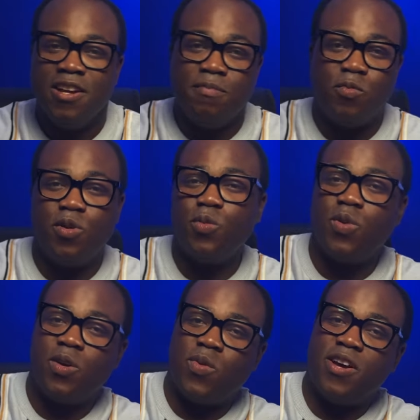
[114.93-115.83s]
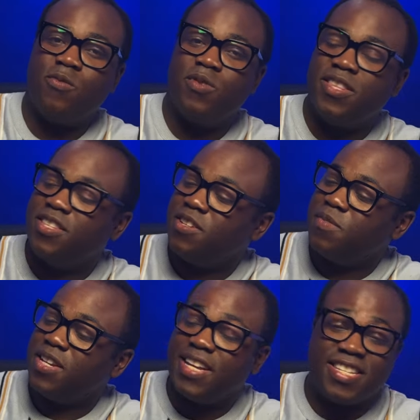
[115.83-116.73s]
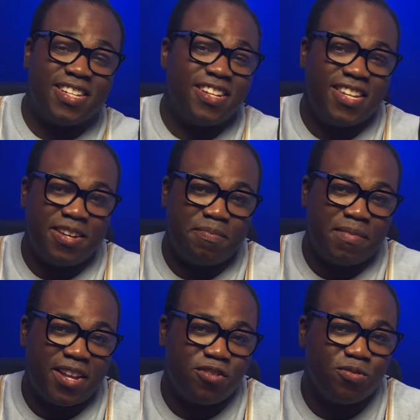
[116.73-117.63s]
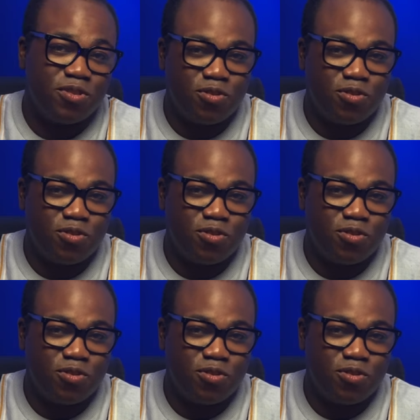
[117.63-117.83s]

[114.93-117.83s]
but would work well with something that's like a manual zoom